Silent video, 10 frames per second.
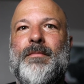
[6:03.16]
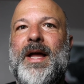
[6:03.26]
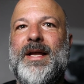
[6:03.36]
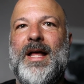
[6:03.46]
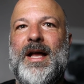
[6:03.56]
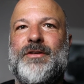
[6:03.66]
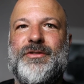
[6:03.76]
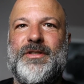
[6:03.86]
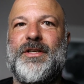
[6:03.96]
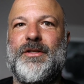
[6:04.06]
might
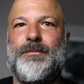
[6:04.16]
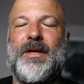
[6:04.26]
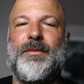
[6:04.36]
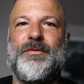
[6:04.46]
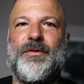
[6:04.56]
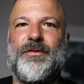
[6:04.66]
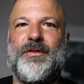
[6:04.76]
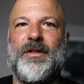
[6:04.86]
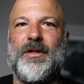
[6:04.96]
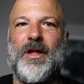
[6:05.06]
actually yield better results
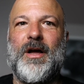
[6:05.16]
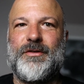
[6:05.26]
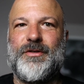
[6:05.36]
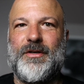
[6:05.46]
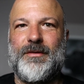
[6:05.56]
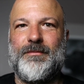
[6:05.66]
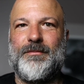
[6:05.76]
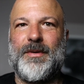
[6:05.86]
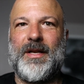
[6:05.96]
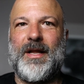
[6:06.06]
in the long term,
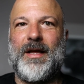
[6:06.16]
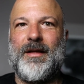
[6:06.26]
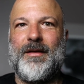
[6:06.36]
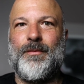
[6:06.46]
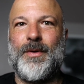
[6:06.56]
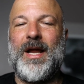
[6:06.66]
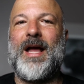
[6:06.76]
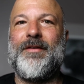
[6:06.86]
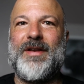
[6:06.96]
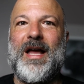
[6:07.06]
but what I
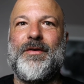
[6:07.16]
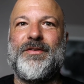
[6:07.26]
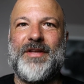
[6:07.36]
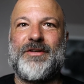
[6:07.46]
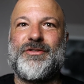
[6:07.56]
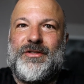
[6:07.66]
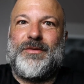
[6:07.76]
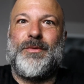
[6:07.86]
have now is actually